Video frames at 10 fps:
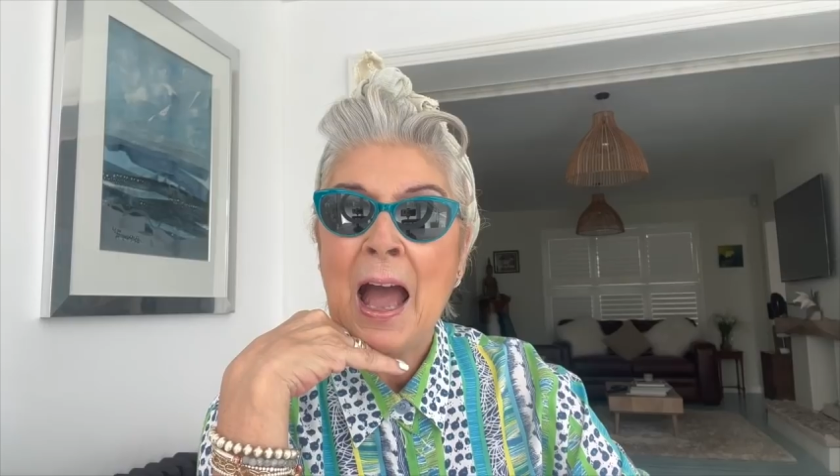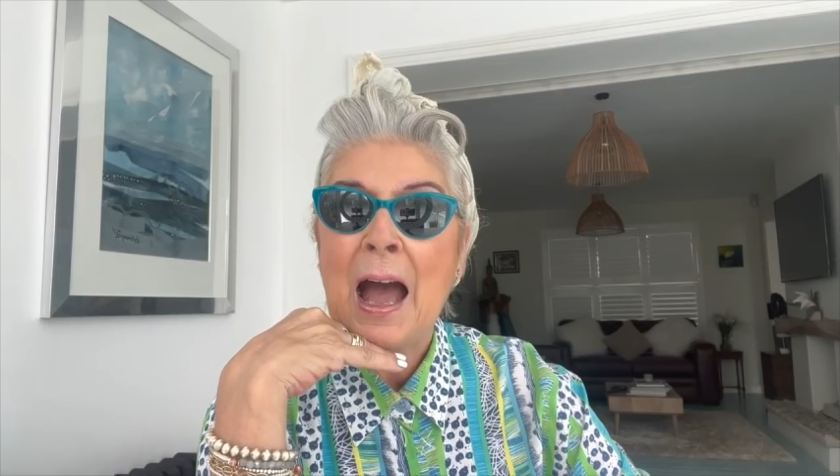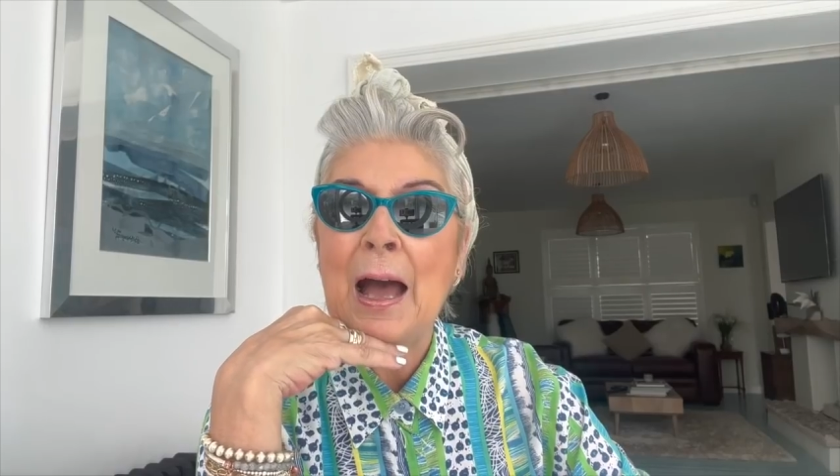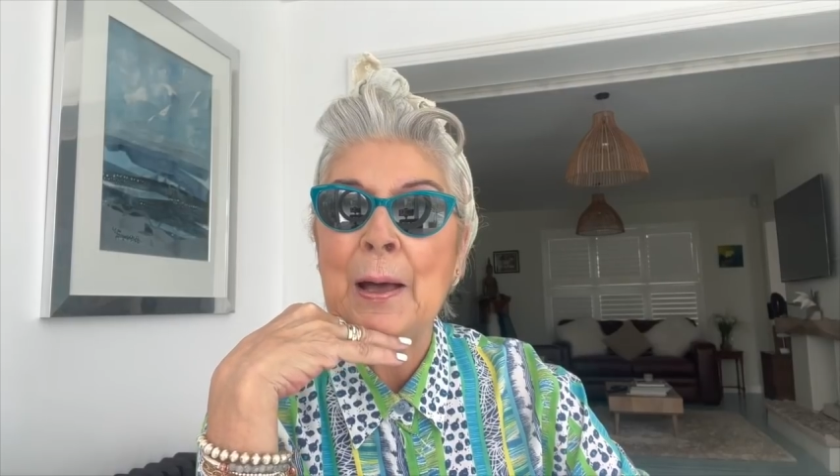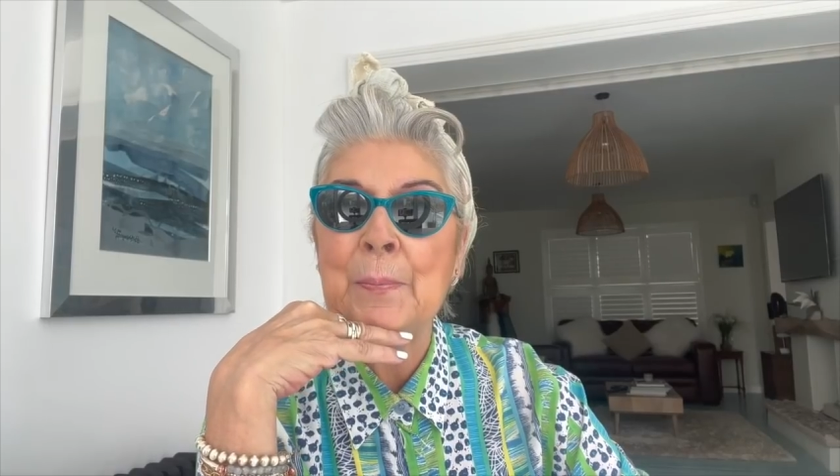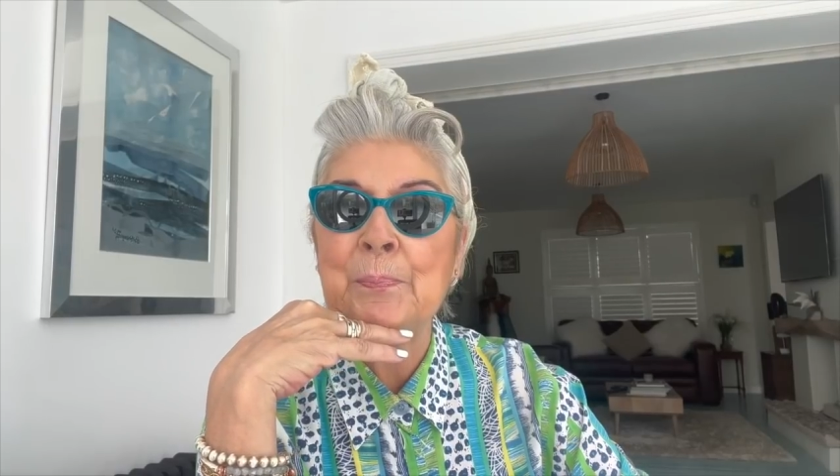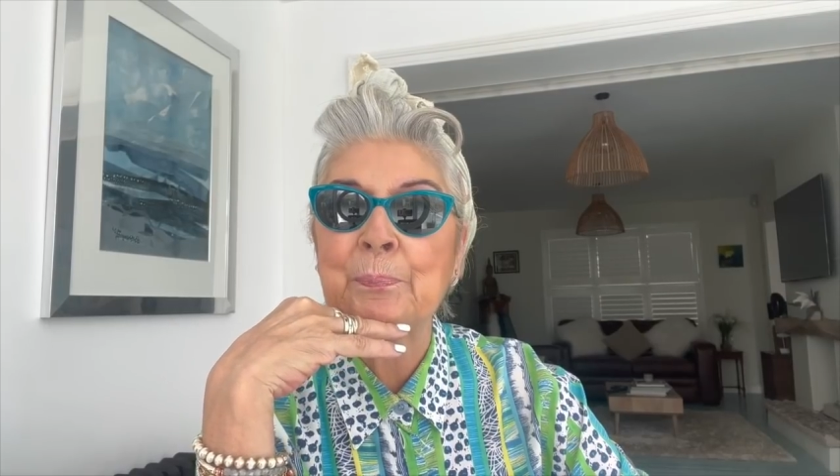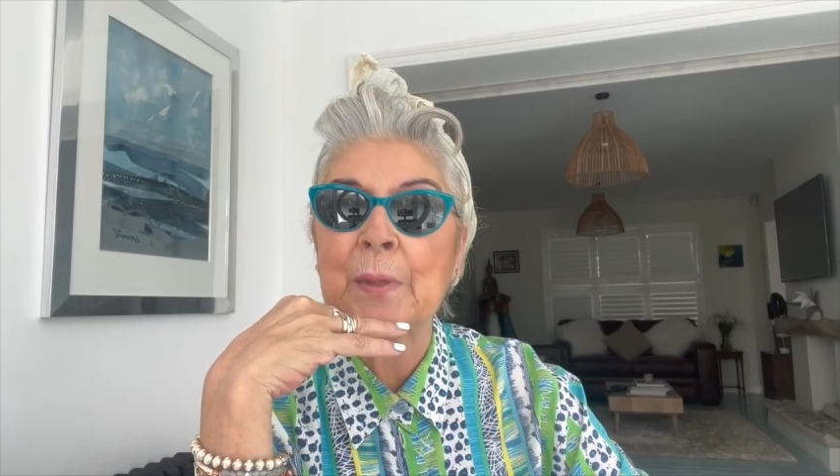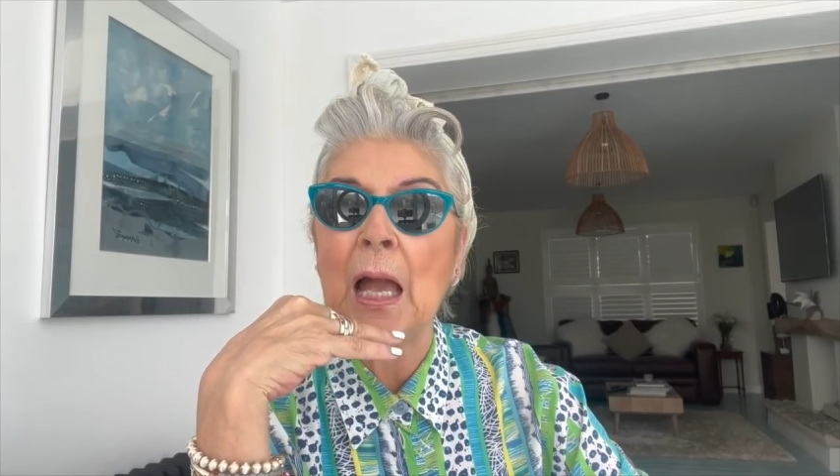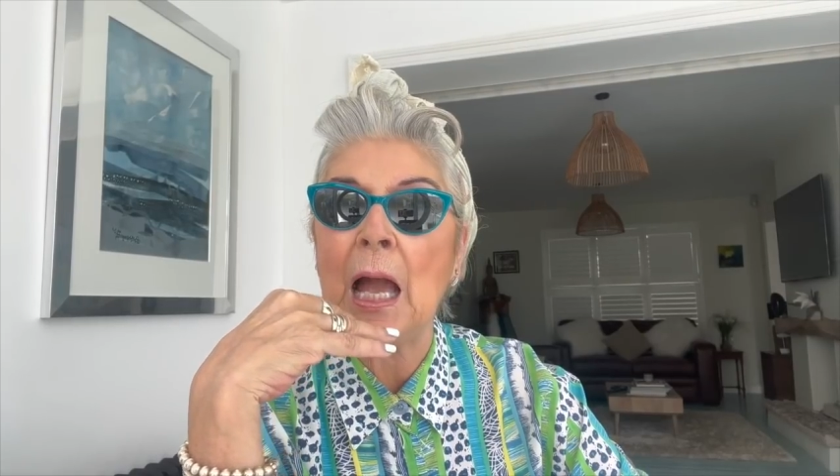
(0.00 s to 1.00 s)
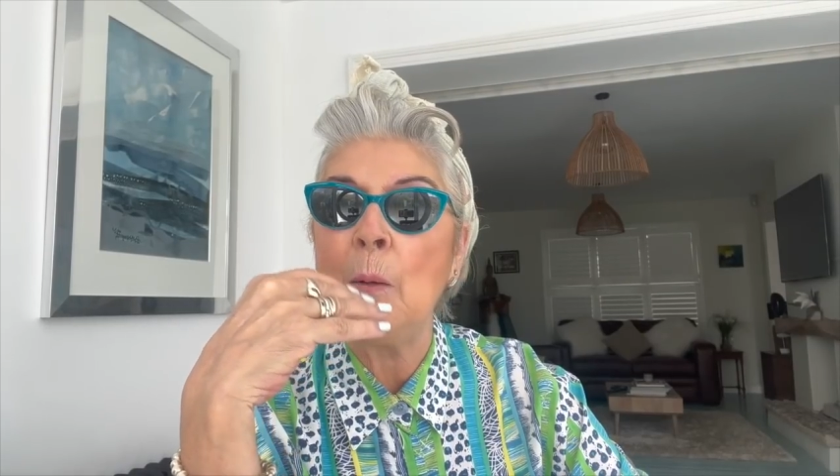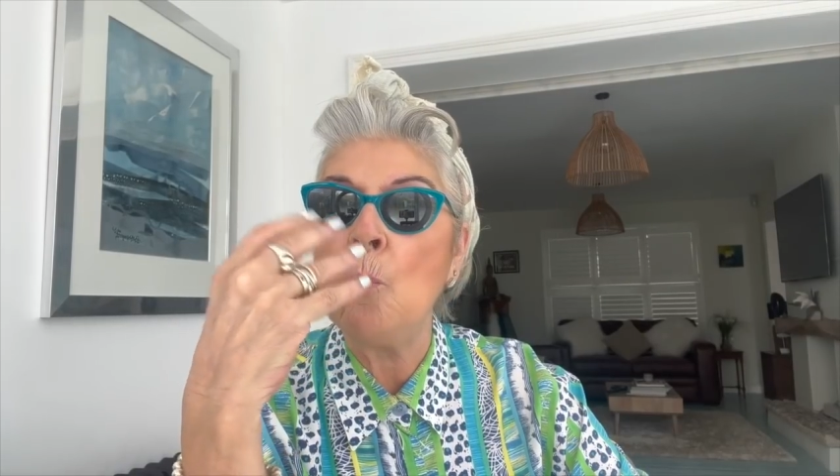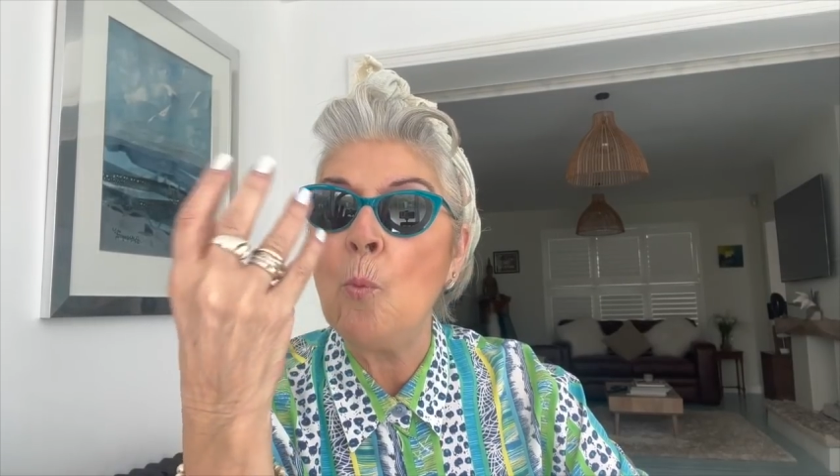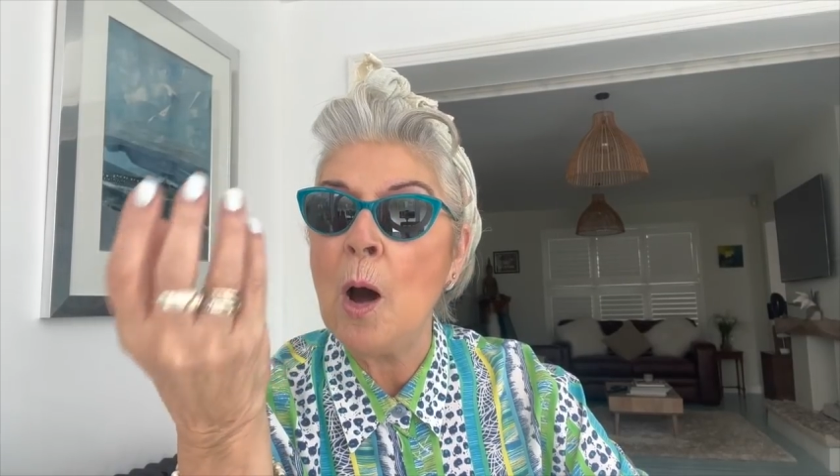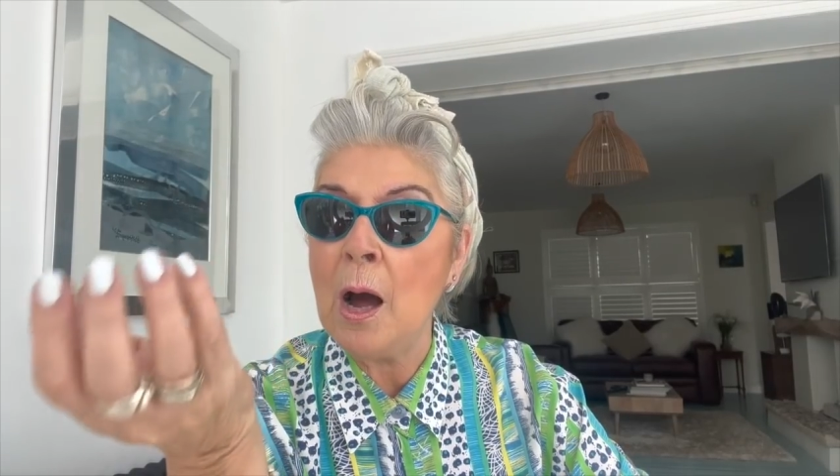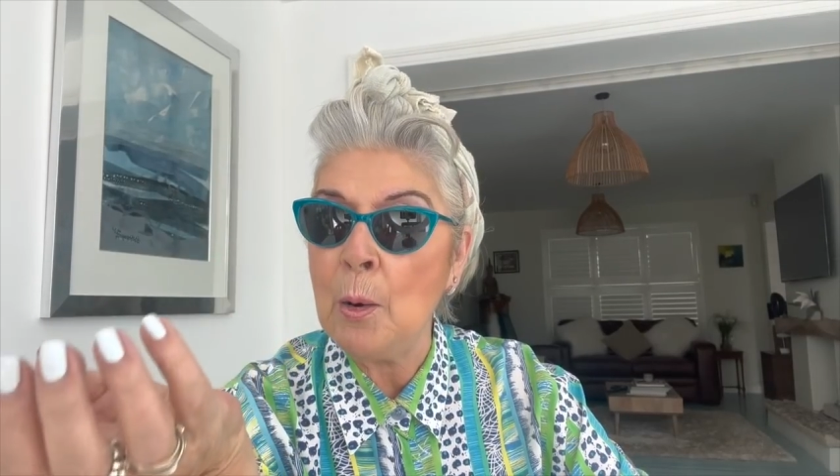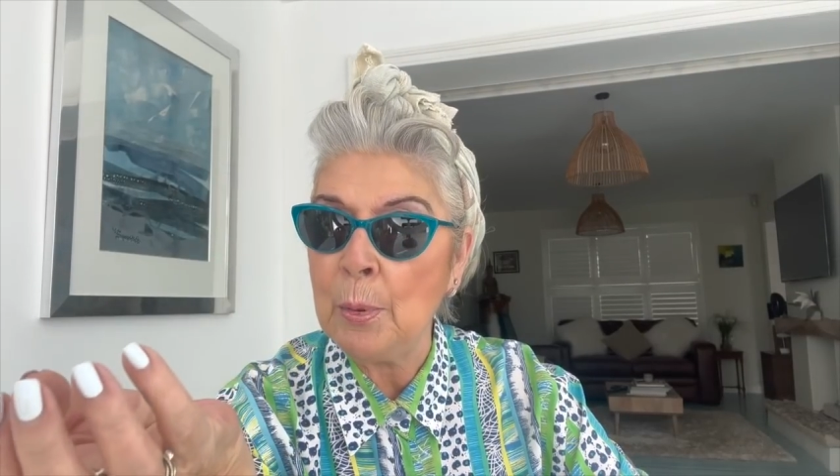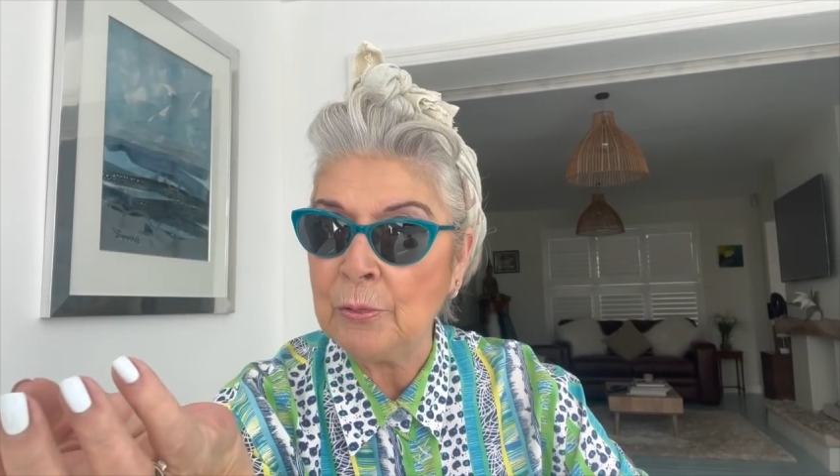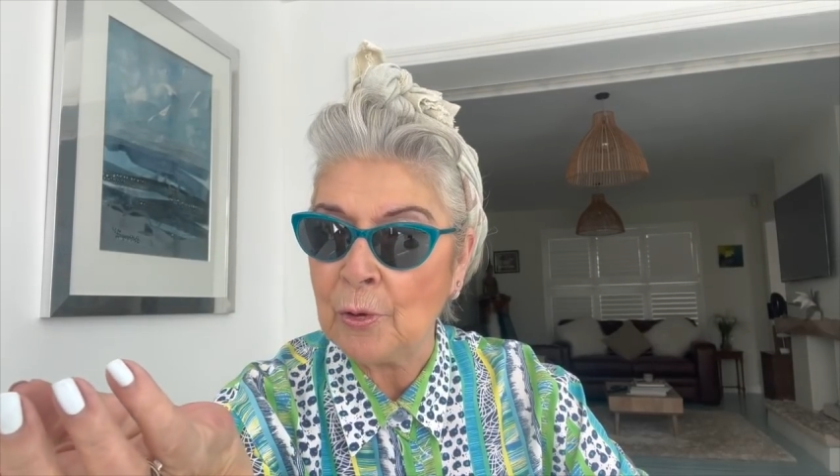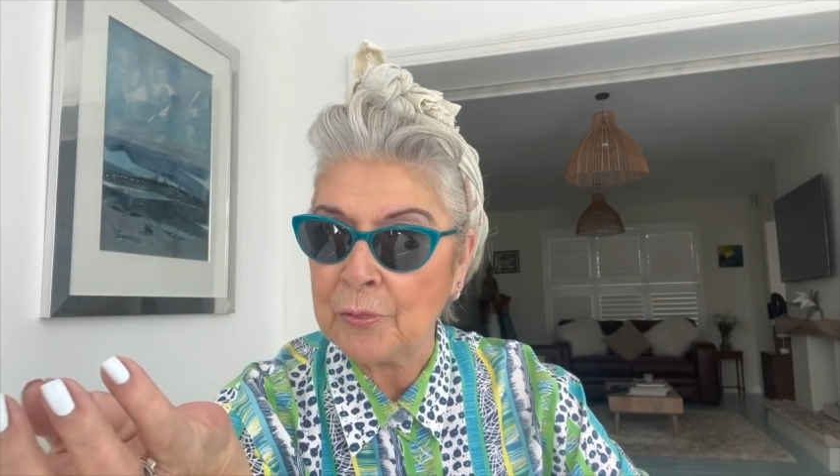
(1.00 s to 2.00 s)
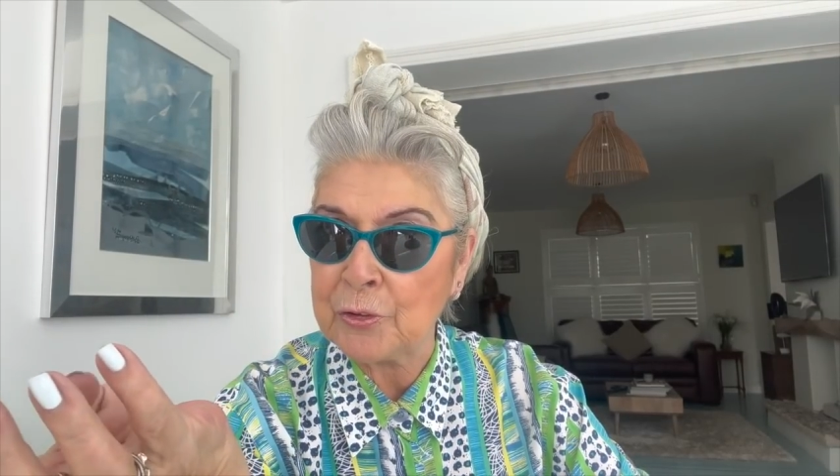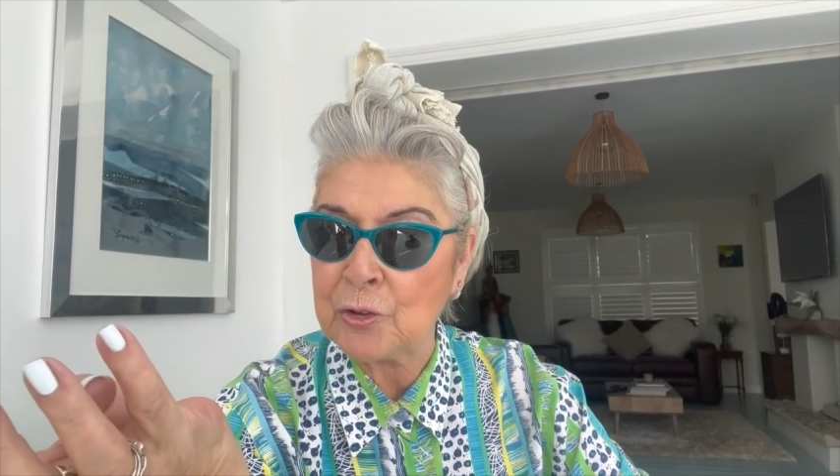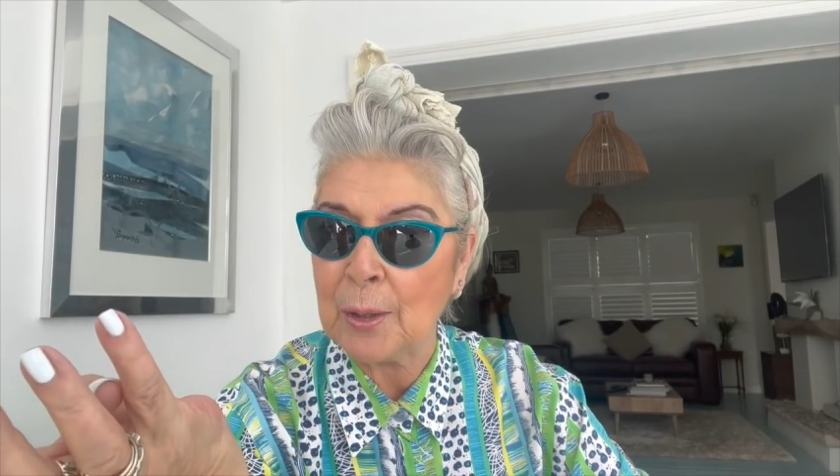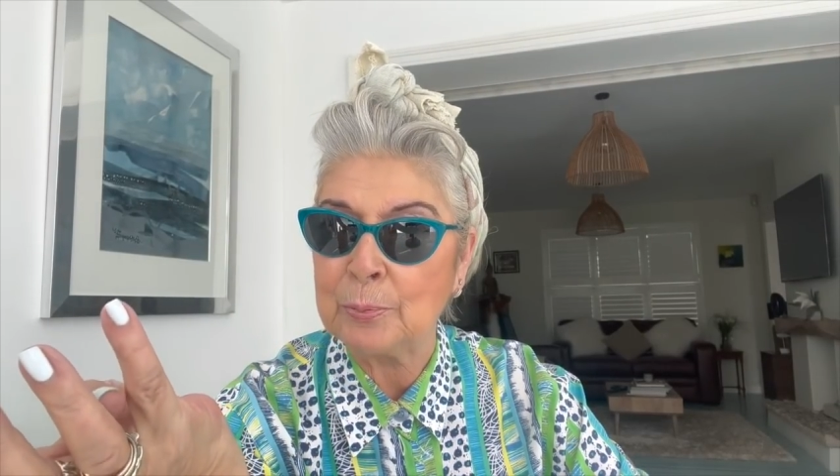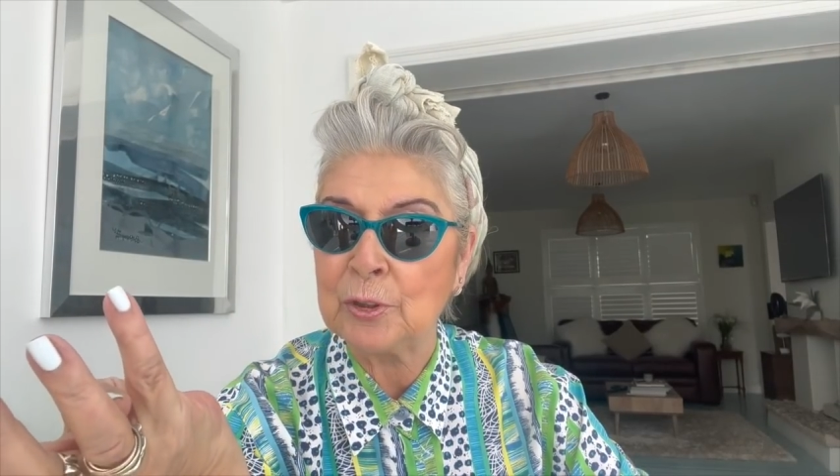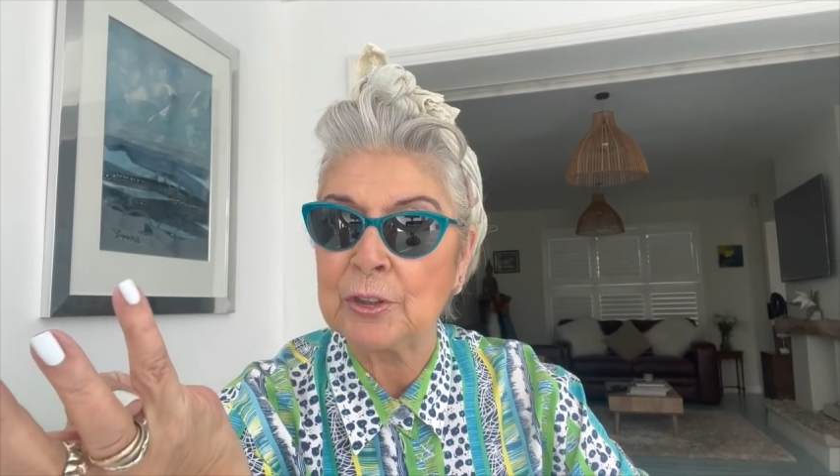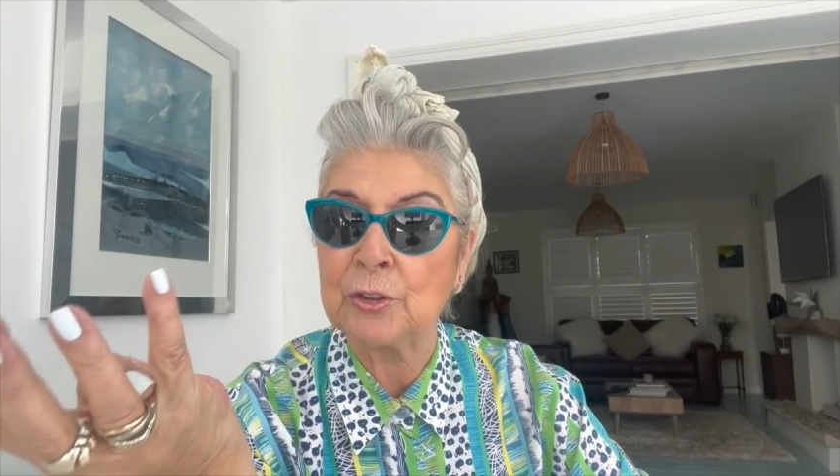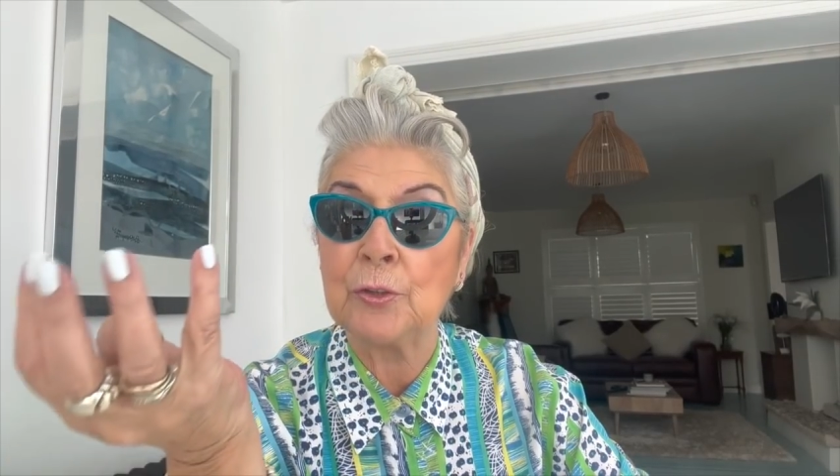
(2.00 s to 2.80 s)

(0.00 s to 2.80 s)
And while we're on the subject